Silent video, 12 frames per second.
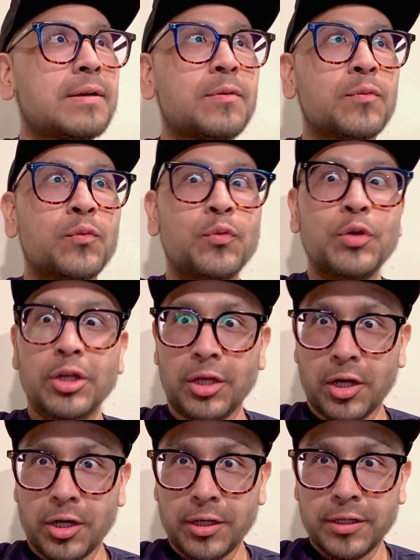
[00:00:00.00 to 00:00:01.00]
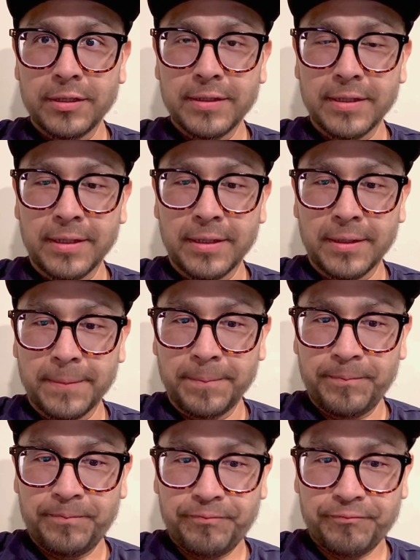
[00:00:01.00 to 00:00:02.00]
really hard,
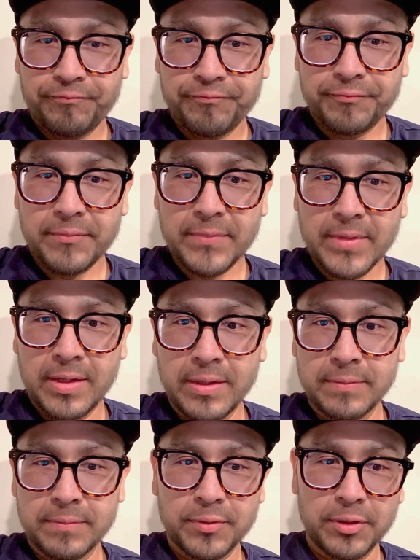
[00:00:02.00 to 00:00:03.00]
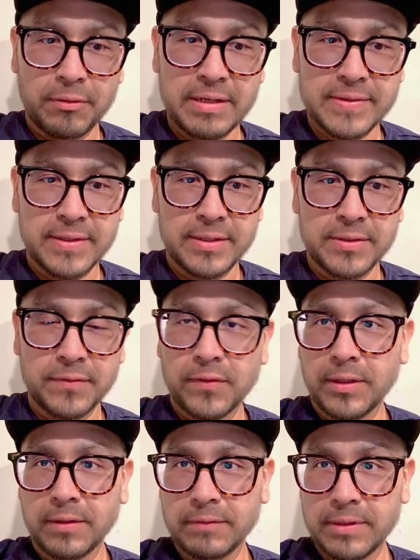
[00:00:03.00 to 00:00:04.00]
and then progressing into full
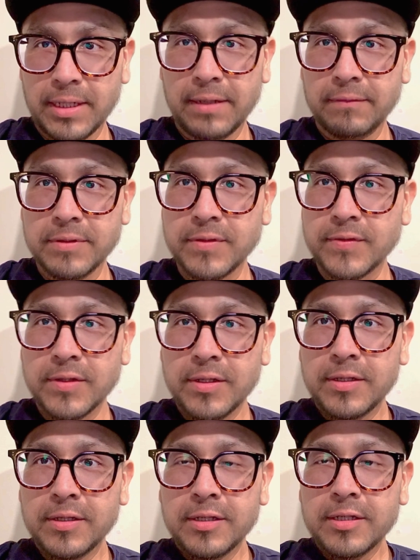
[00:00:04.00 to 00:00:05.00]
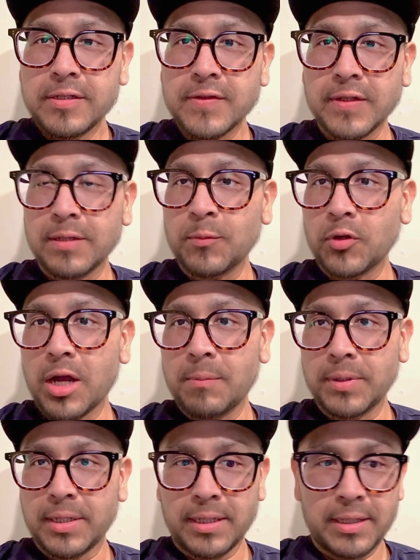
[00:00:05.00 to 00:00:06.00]
liquid diet was slightly more
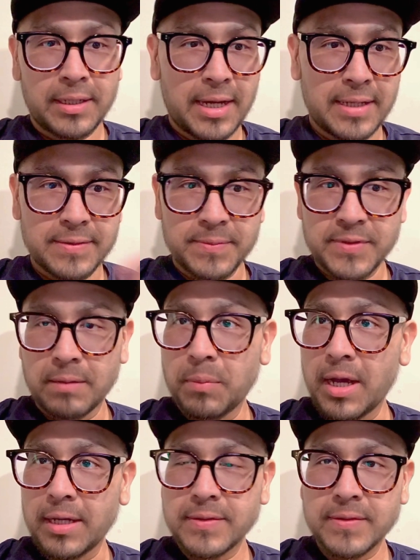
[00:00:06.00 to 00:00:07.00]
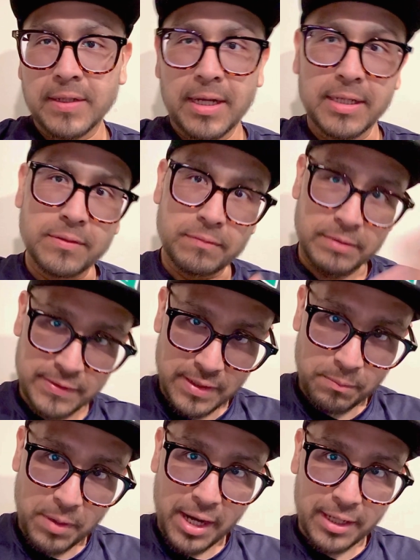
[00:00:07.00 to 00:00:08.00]
complicated. I had some setbacks that I had to
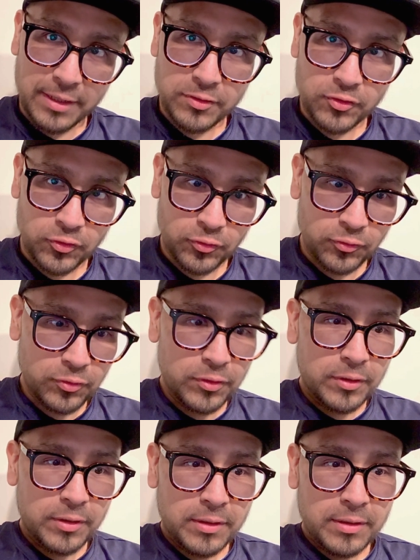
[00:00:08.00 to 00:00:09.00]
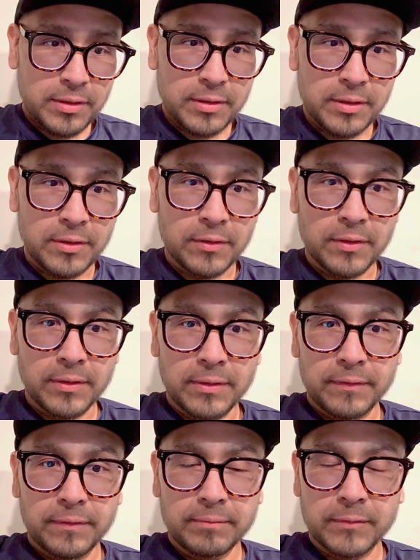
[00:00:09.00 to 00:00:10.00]
reset back into, the
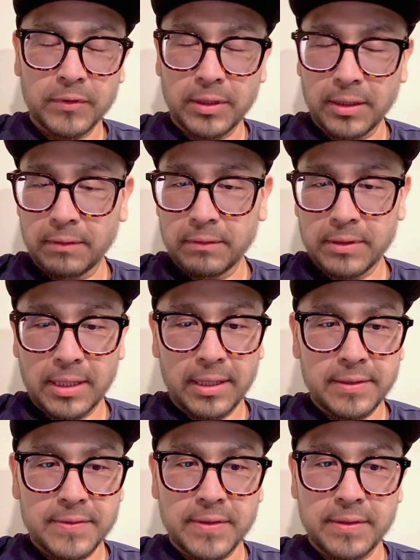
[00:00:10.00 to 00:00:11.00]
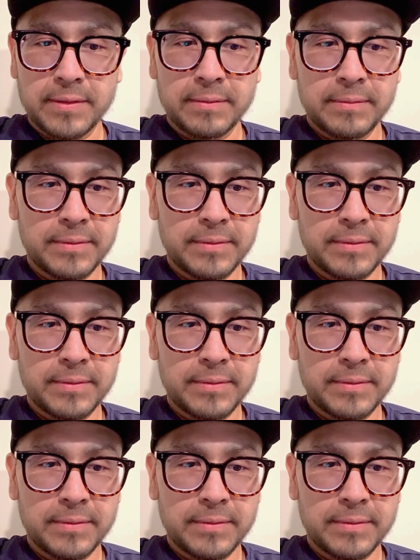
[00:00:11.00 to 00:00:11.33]
clear liquid diets, and